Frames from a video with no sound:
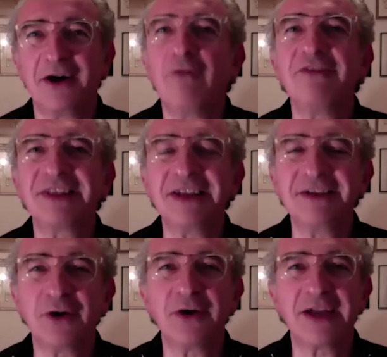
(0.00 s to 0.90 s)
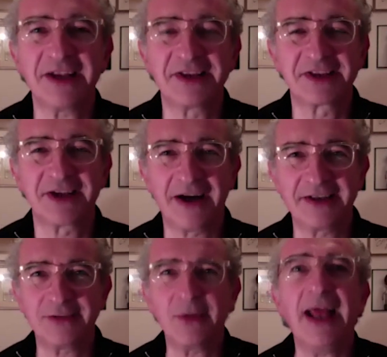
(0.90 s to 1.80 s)
Obviously, a dog gets
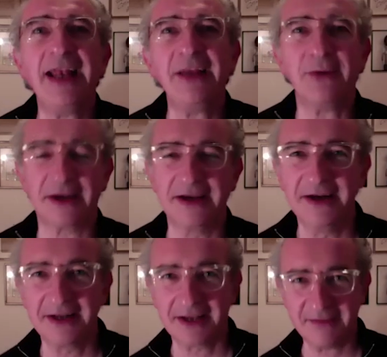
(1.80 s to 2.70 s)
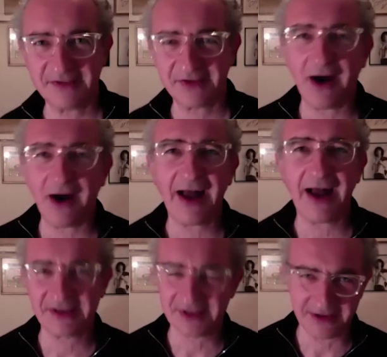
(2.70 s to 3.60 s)
excited when anyone comes to our
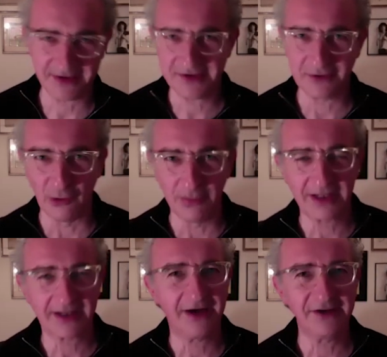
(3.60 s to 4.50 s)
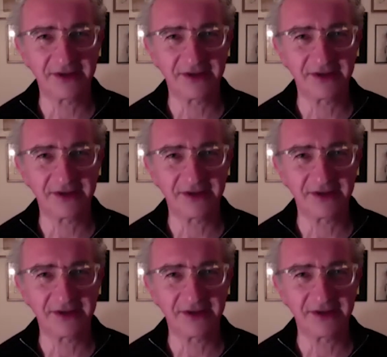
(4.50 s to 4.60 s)
house. You know, the doorbell goes.